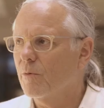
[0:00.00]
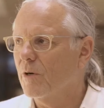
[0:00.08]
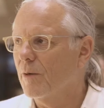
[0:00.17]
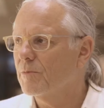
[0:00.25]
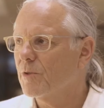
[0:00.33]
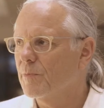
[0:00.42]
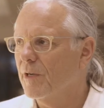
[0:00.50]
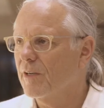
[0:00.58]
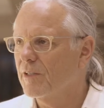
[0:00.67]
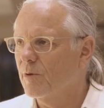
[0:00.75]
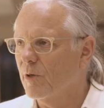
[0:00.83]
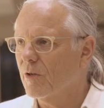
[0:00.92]
When I'm
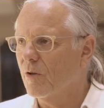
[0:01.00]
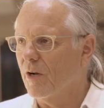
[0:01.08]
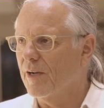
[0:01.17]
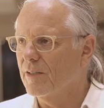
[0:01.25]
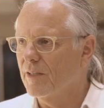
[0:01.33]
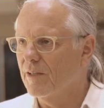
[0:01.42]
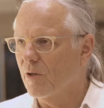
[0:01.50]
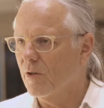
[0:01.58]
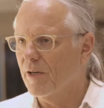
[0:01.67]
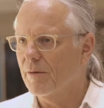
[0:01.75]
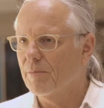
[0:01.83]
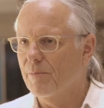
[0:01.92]
speaking to a client, you know,
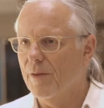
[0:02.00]
like